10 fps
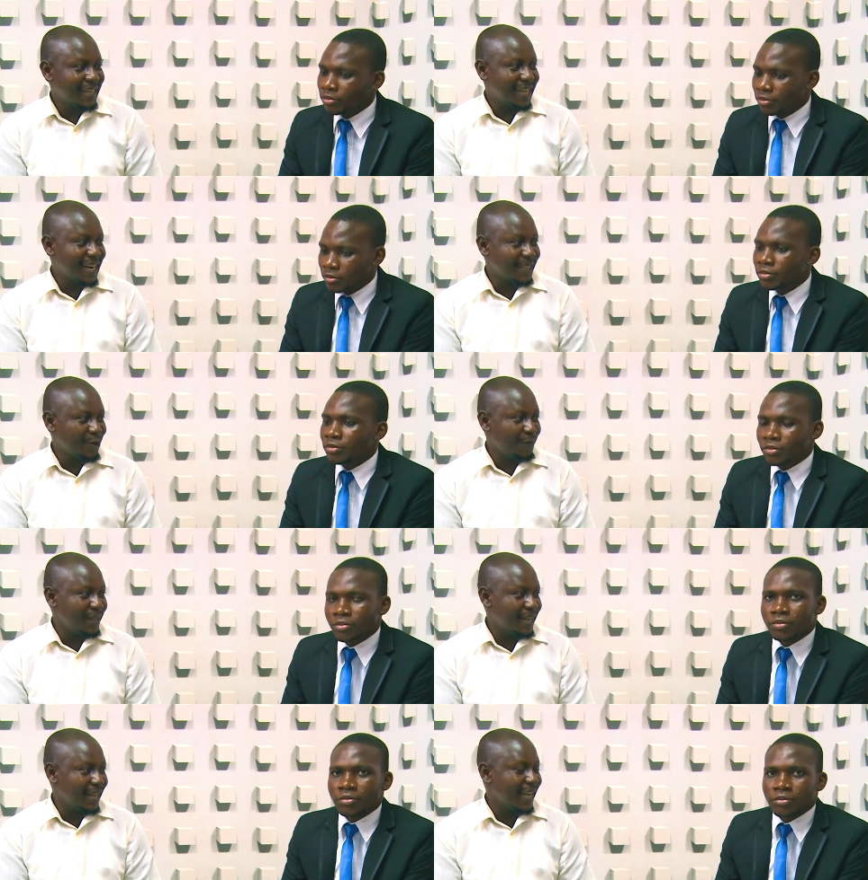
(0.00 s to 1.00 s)
Speaker 1: then at the end of the
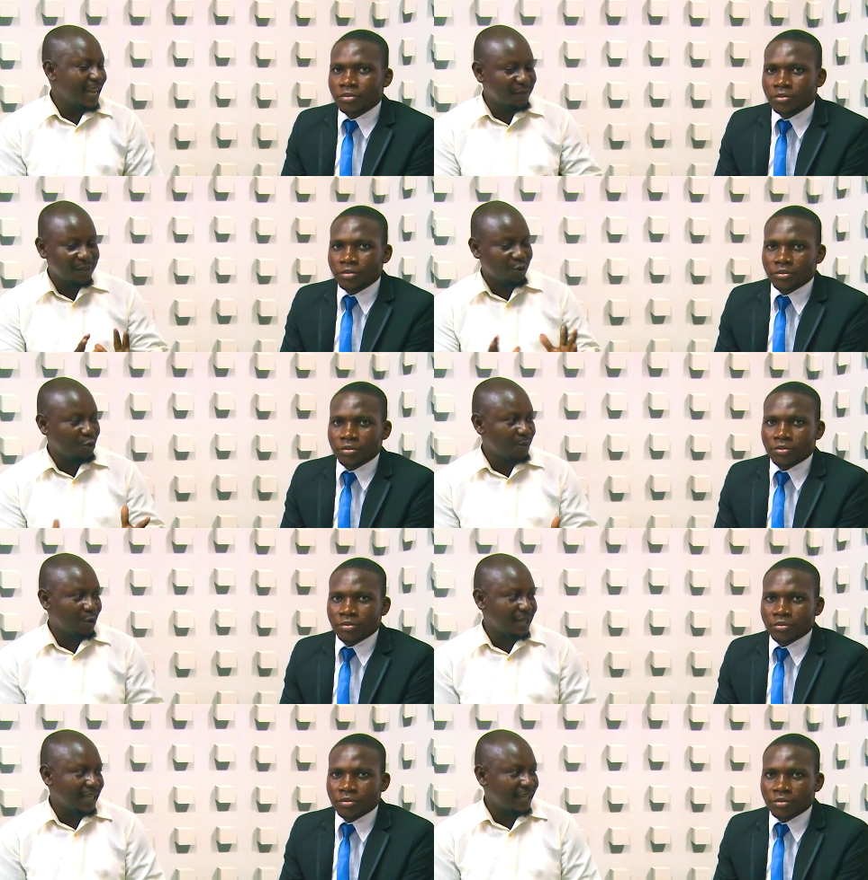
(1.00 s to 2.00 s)
day, everything is going to be
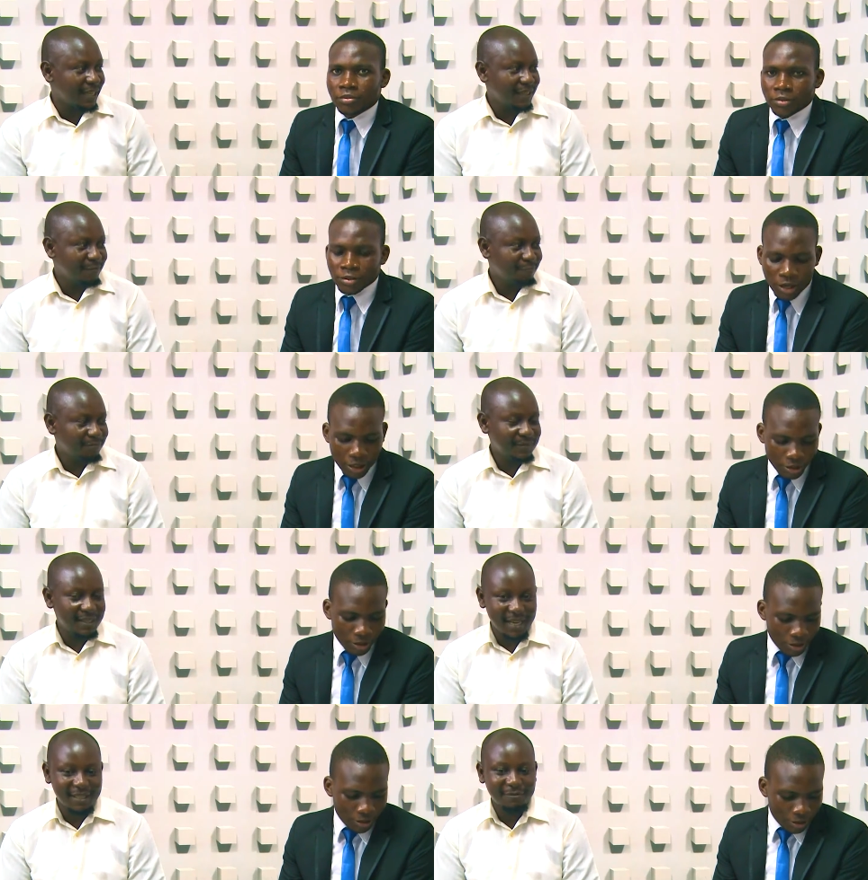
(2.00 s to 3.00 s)
contained. Right.
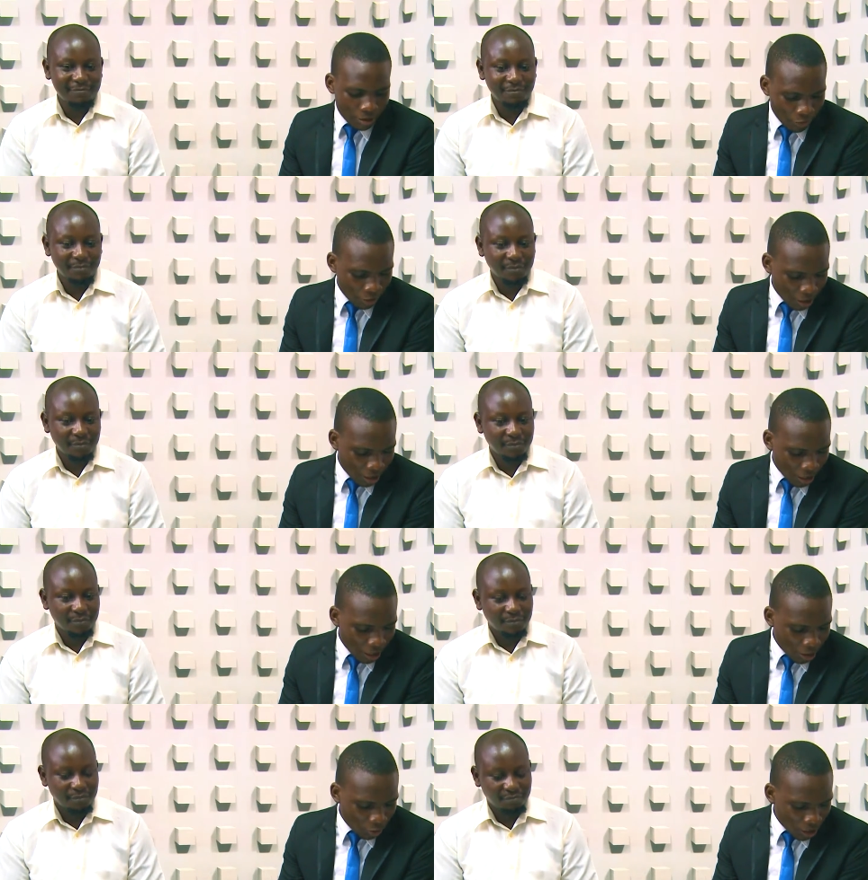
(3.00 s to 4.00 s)
Yeah.
Speaker 2: Definitely. At the
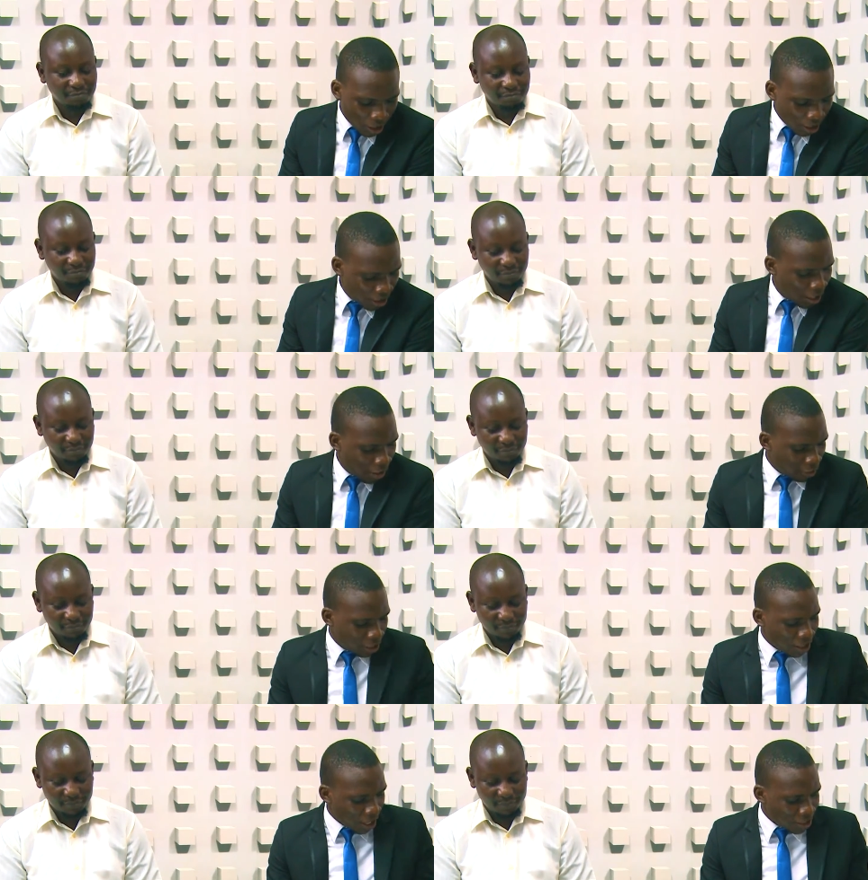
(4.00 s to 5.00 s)
end of the day,
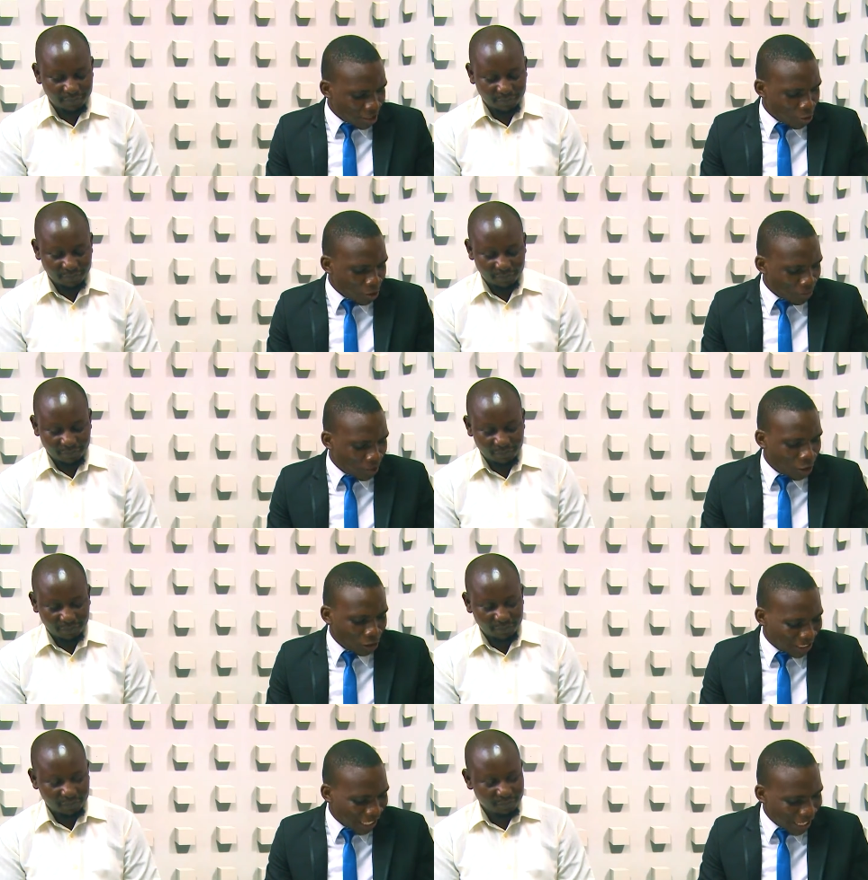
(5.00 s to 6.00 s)
everything else is going to be
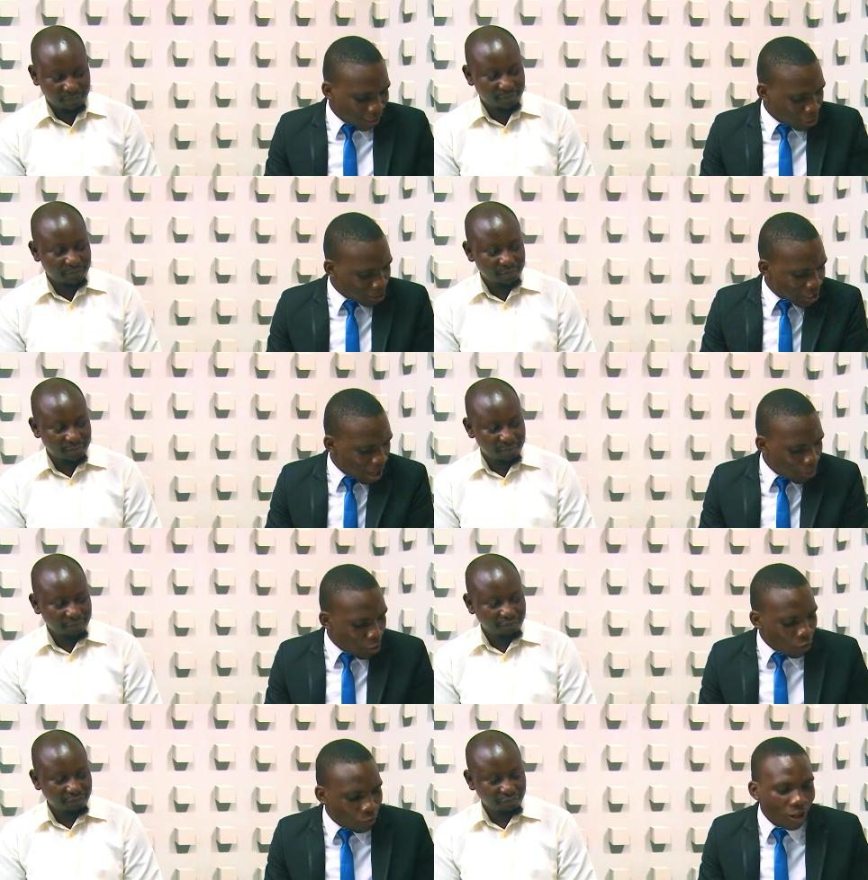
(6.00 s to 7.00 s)
contained. Those are some
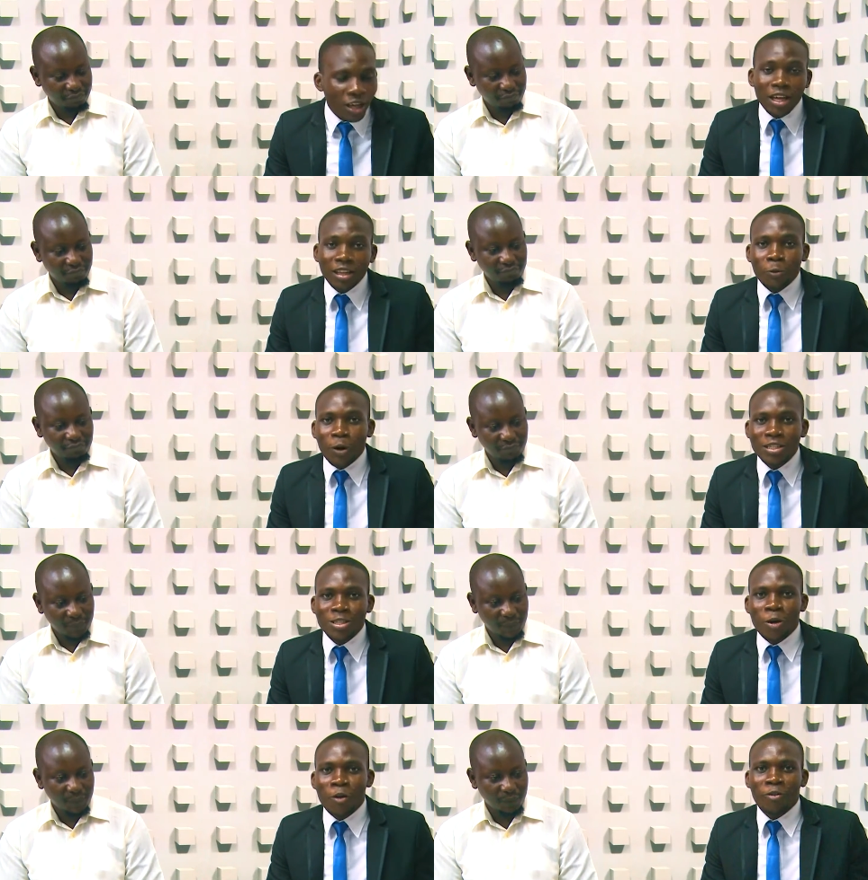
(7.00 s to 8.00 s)
of the
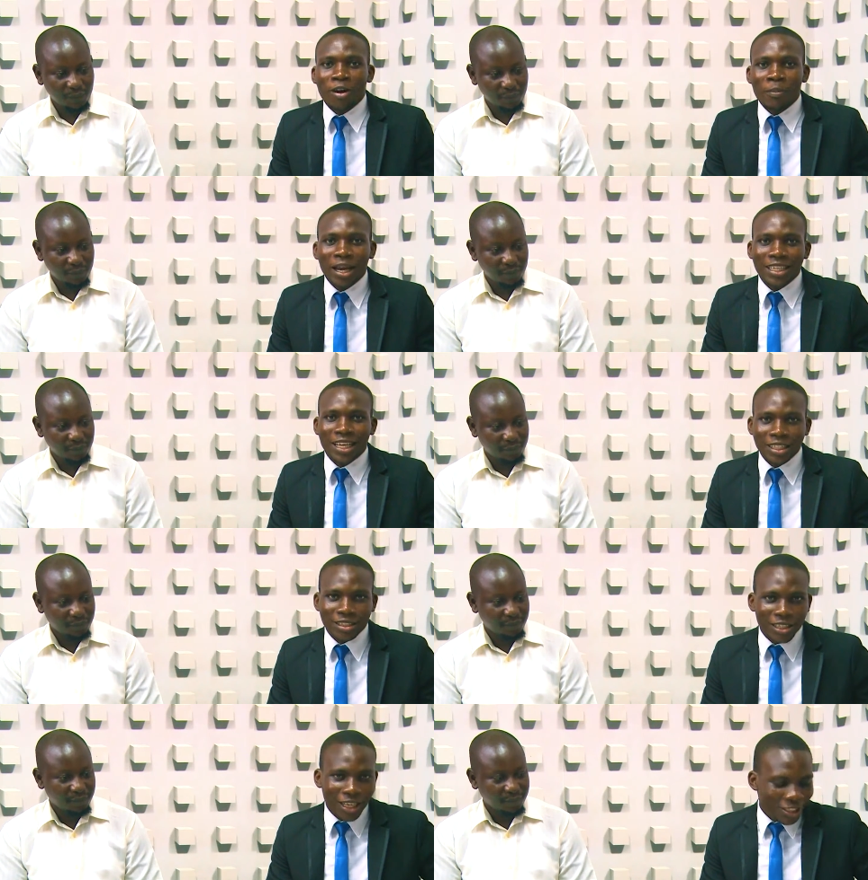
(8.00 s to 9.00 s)
words of my
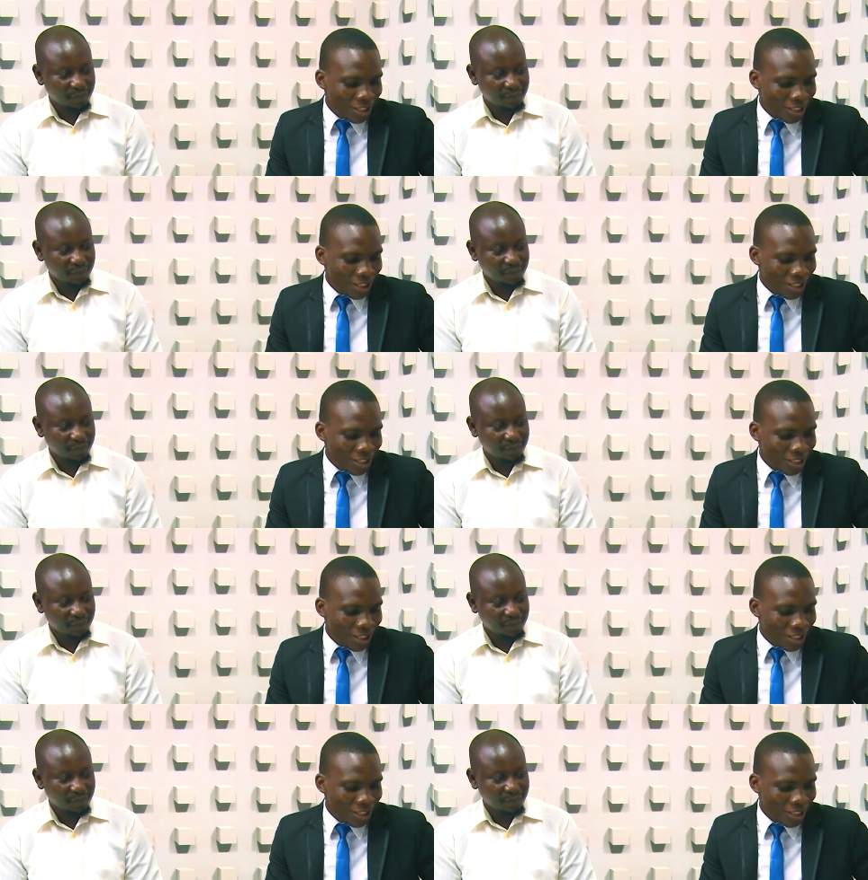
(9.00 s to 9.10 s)
guest. That